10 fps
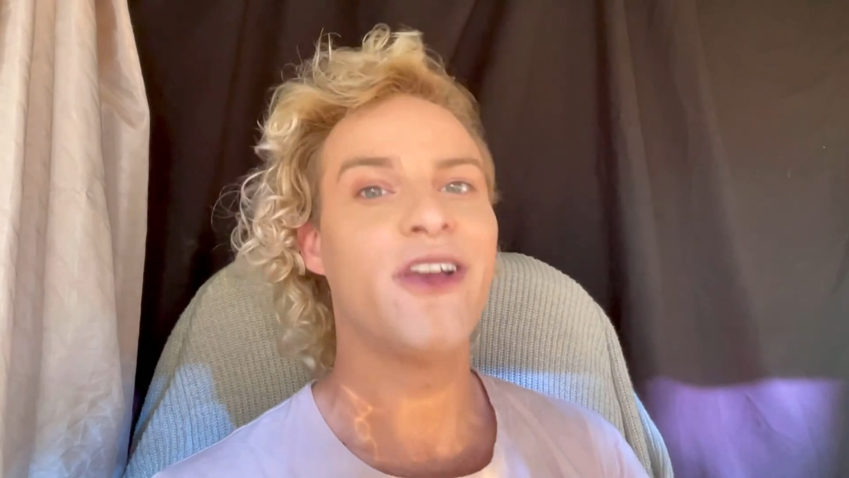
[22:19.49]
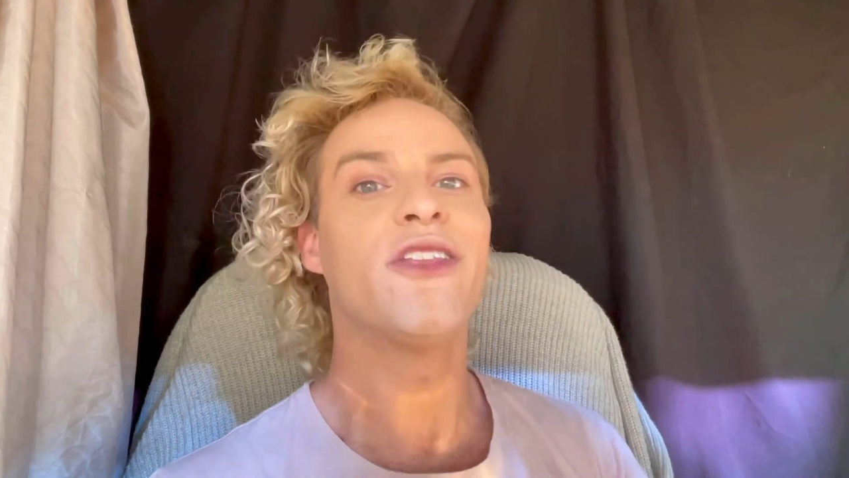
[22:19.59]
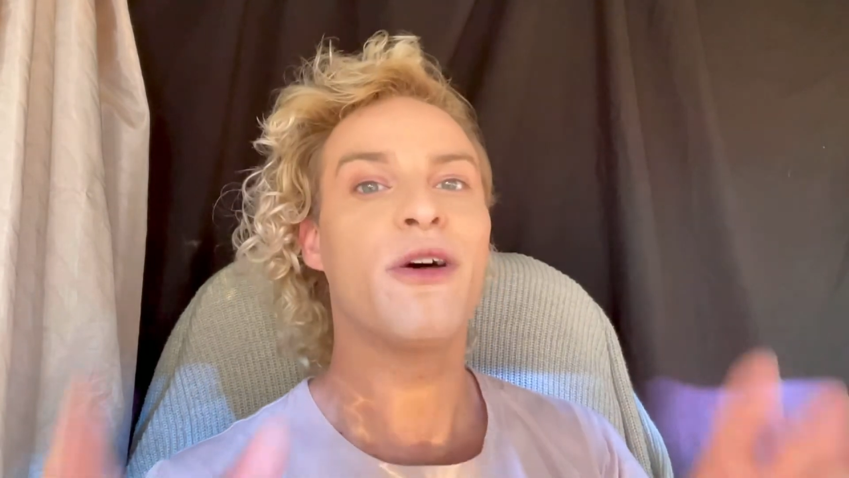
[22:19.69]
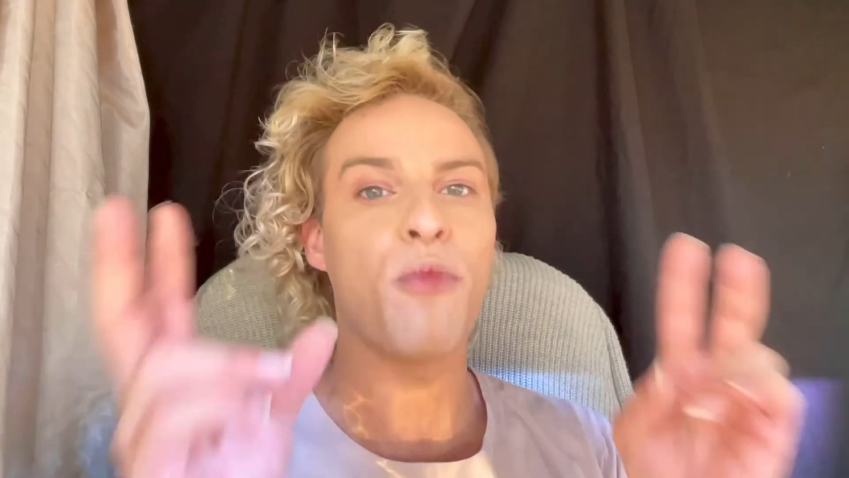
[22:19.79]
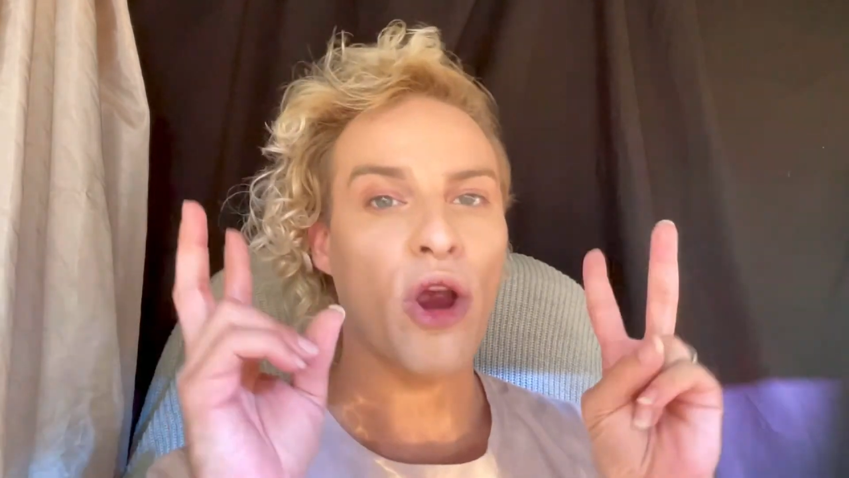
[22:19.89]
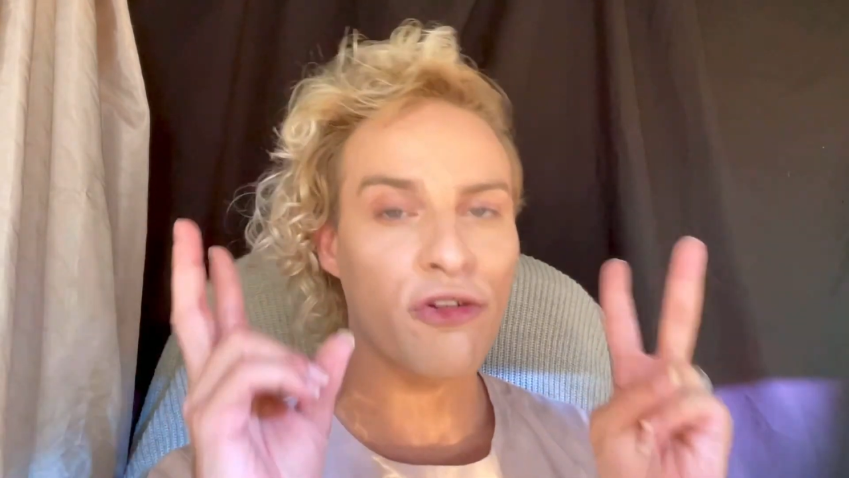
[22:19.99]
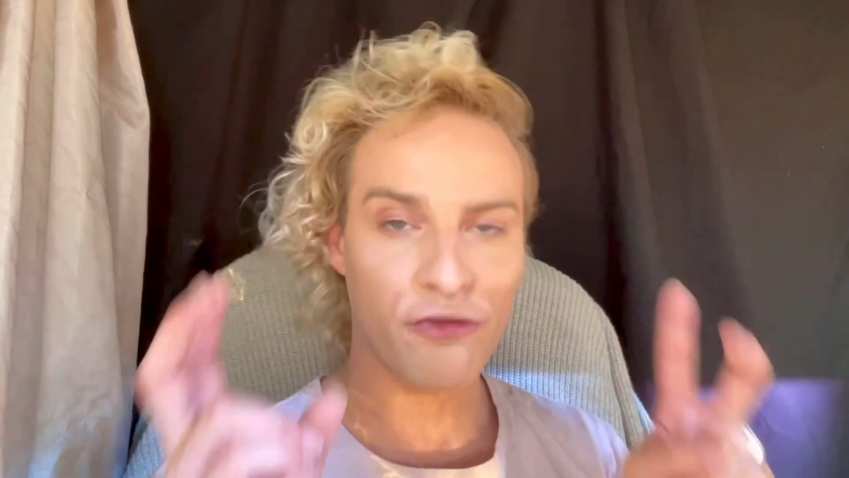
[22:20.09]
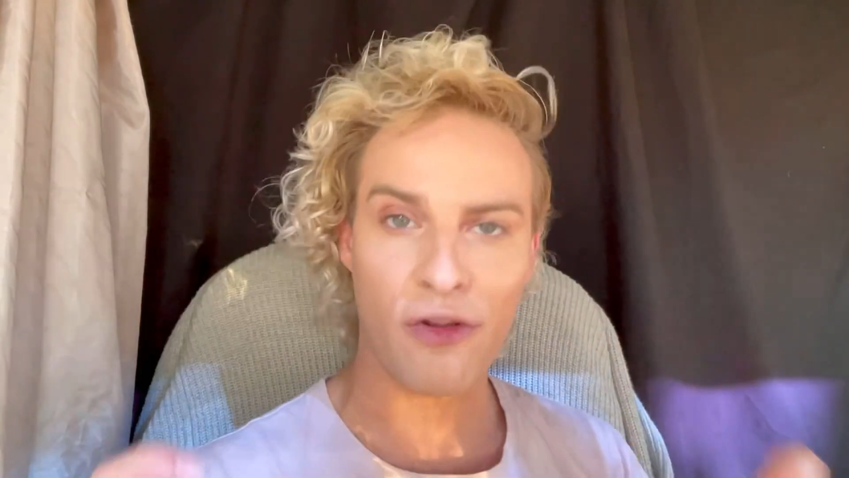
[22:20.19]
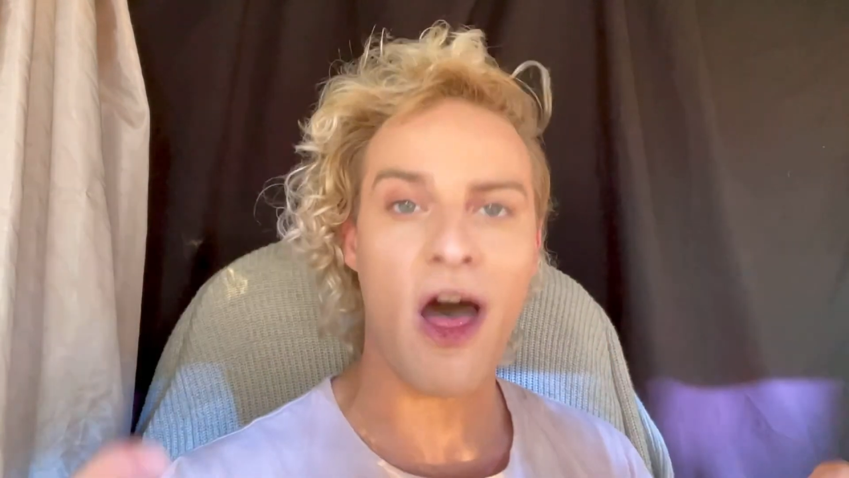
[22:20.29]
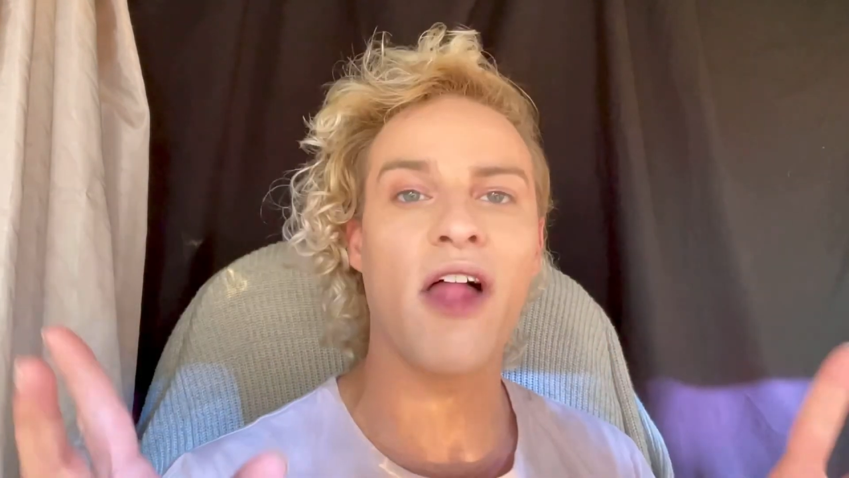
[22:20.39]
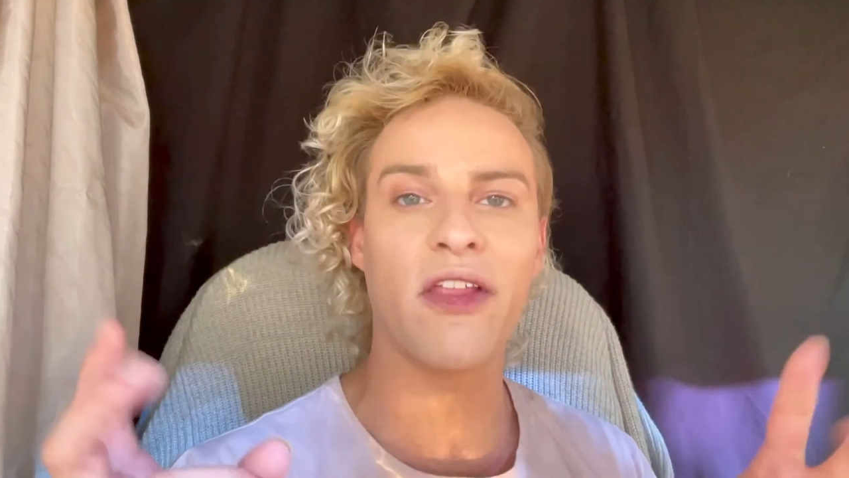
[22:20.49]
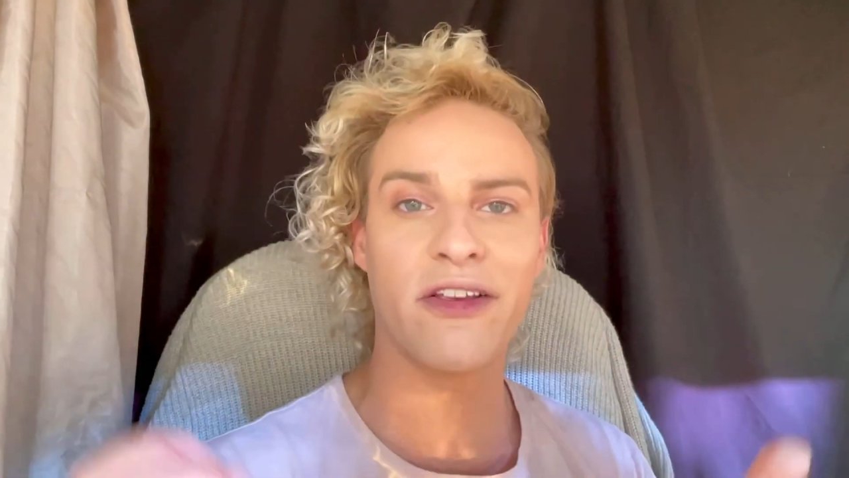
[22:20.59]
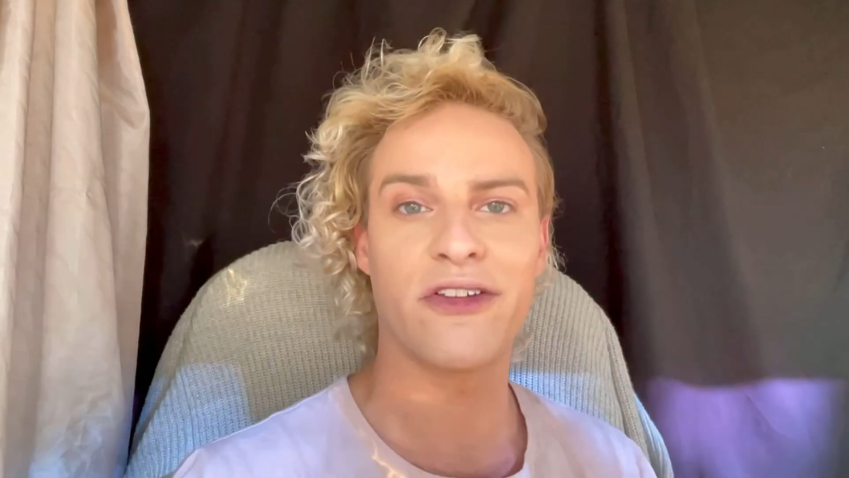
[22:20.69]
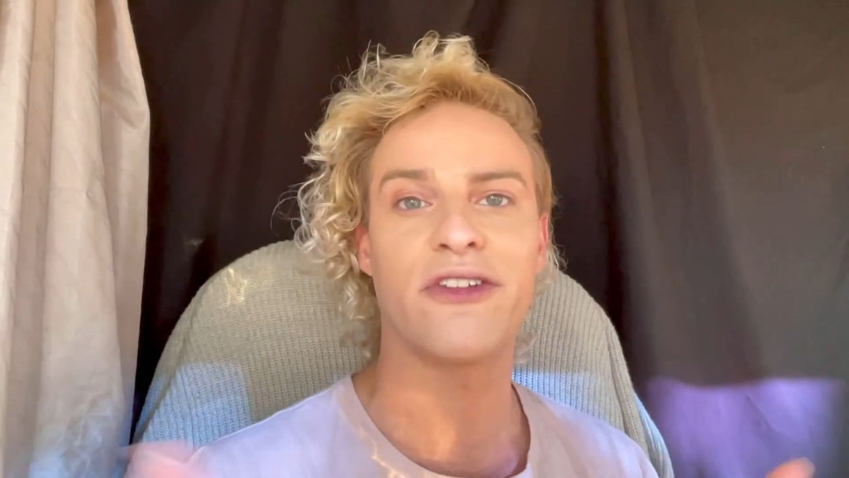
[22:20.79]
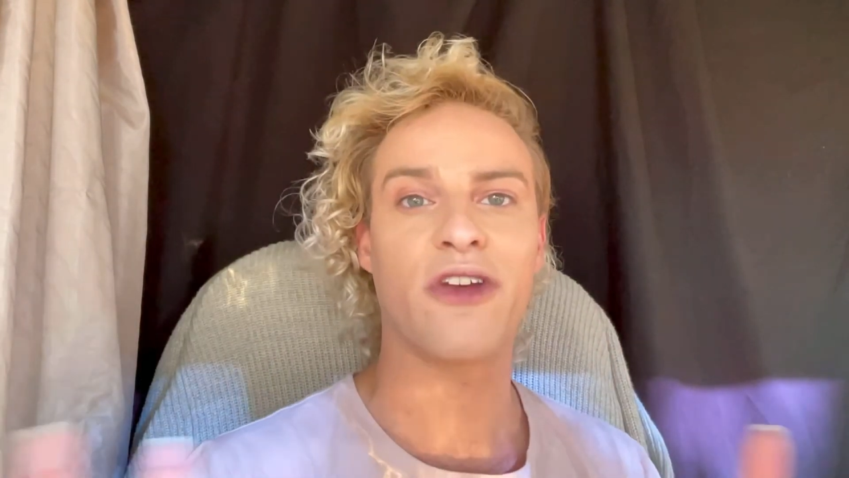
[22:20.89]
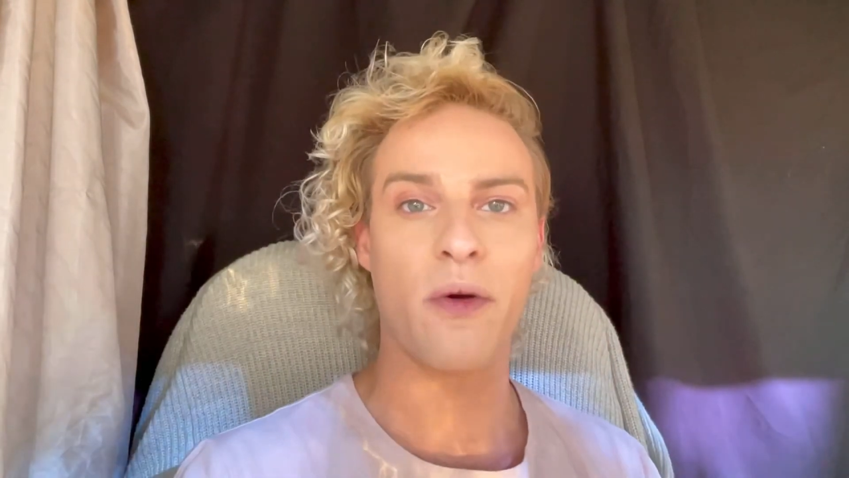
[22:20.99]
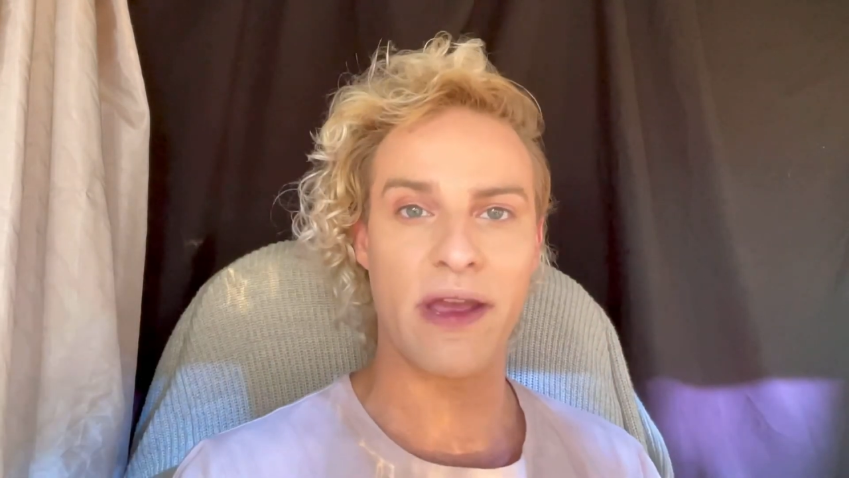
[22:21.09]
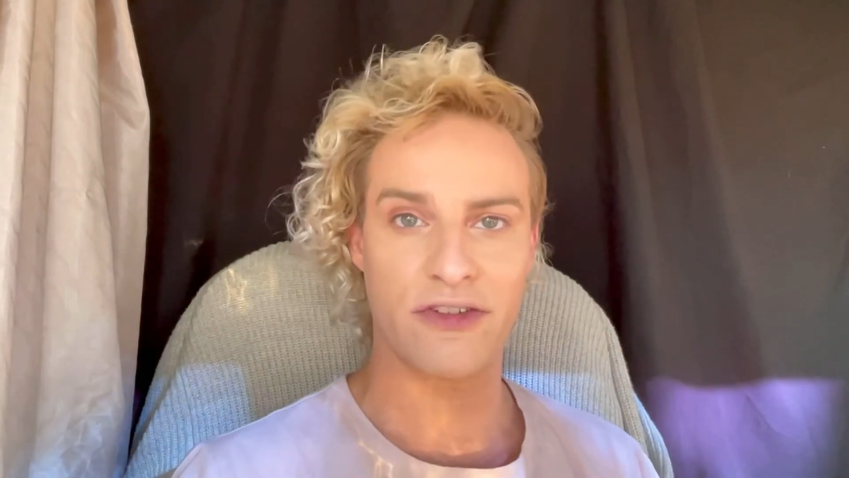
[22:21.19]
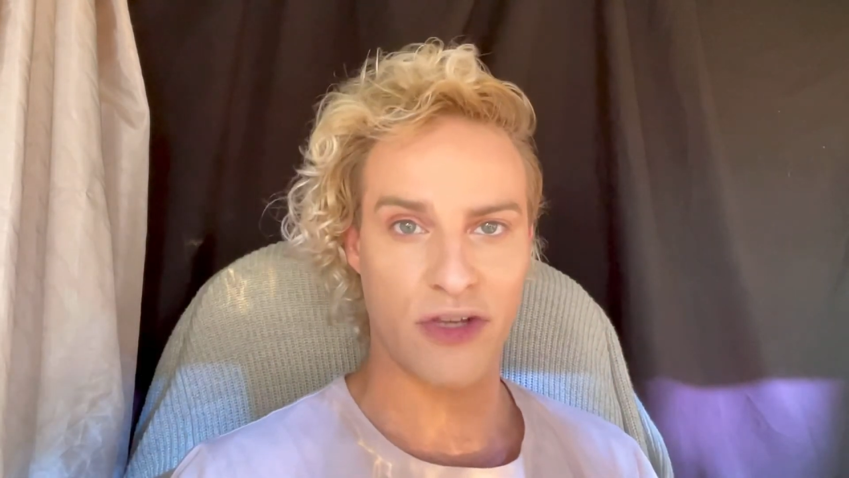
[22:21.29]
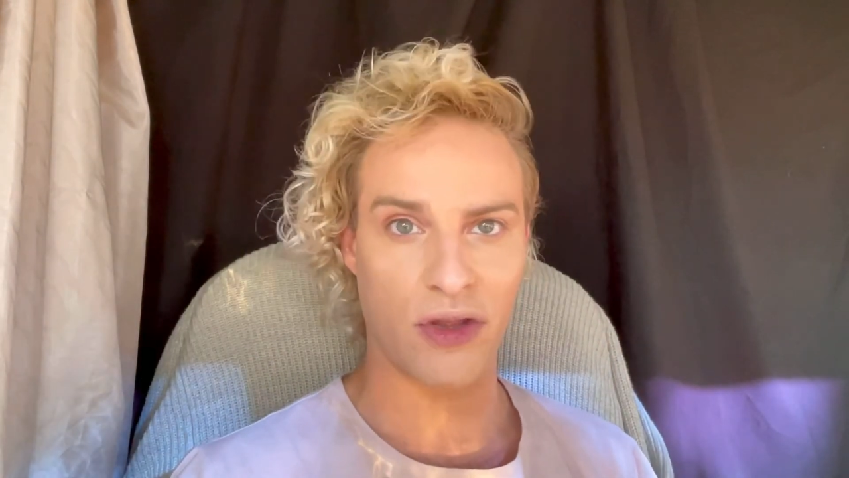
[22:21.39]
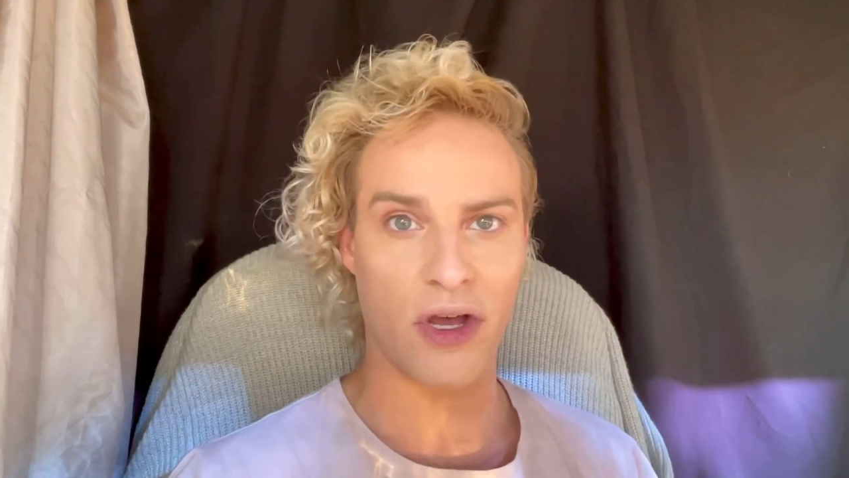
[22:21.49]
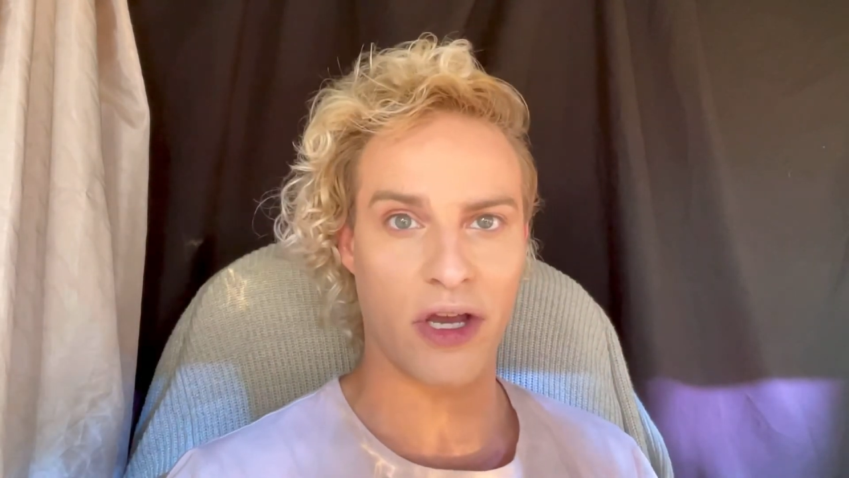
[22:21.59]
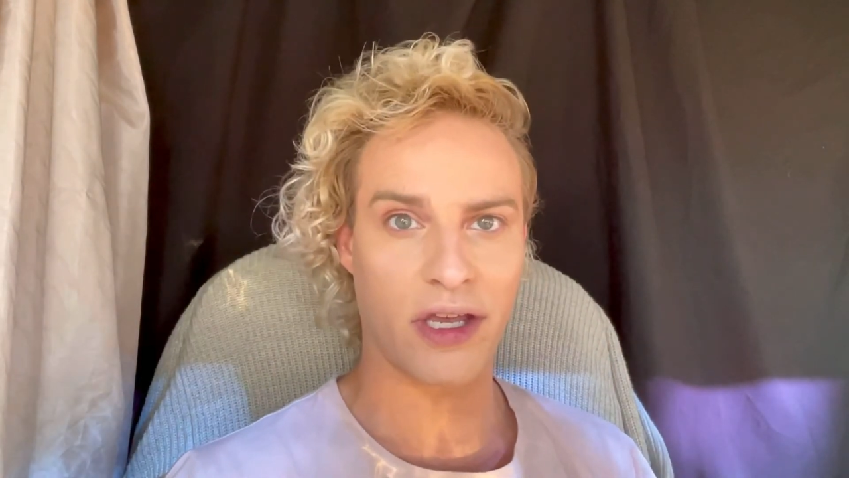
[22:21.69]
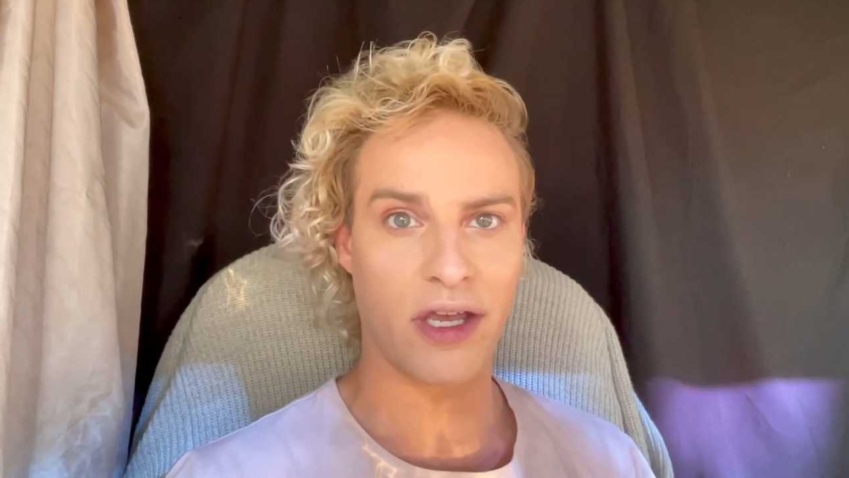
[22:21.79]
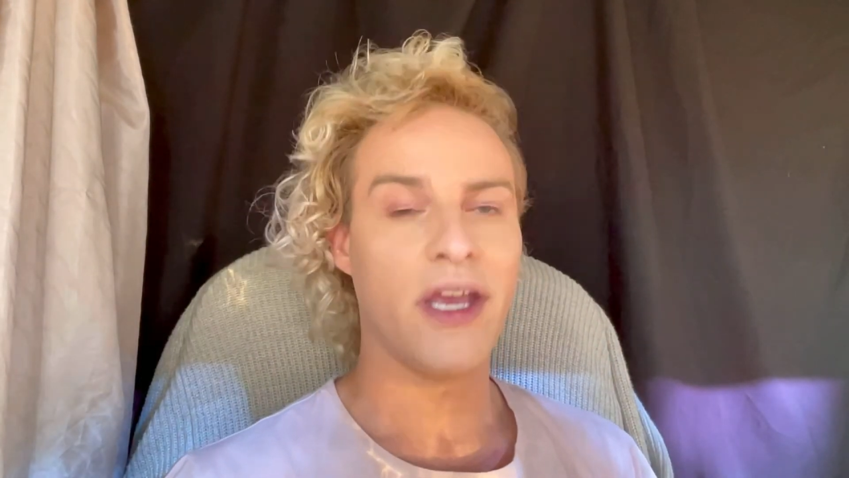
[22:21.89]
the more flawless it's going to look.